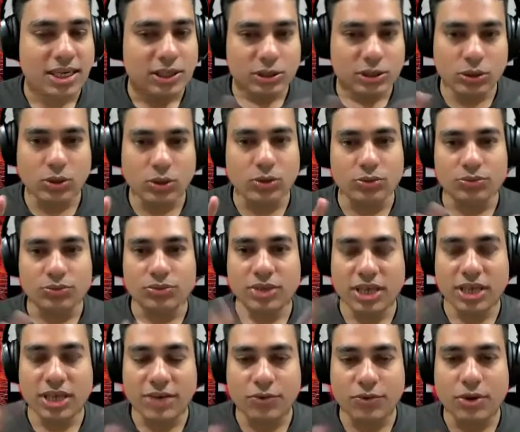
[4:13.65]
So
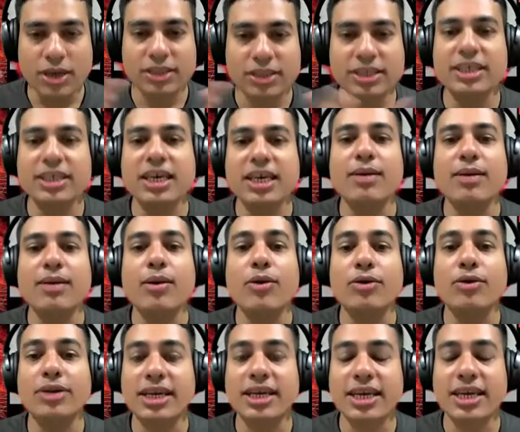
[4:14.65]
if you are thinking
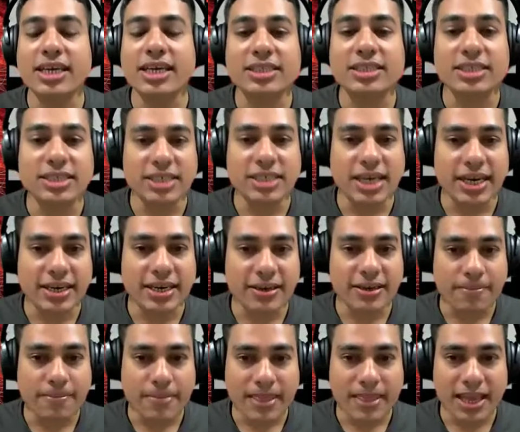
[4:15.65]
about taking
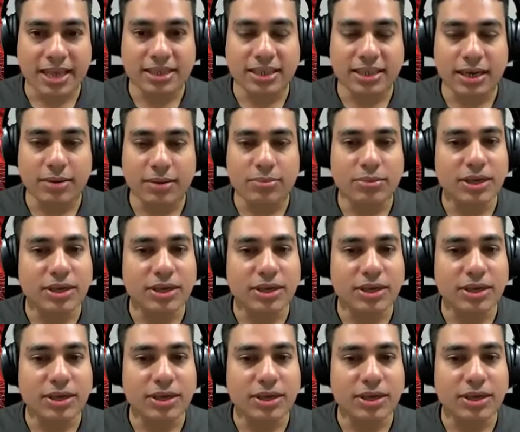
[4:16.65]
CCI exam,